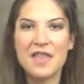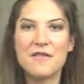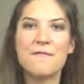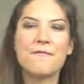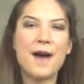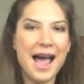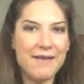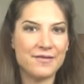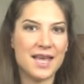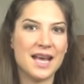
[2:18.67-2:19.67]
The
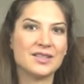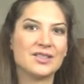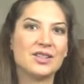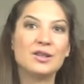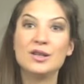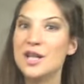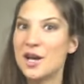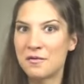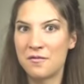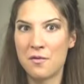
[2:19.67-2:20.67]
5 things to
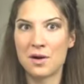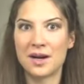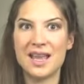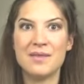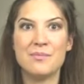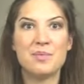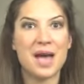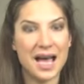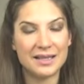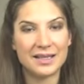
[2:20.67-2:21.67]
look for in
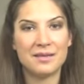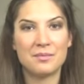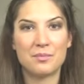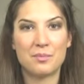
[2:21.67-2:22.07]
patent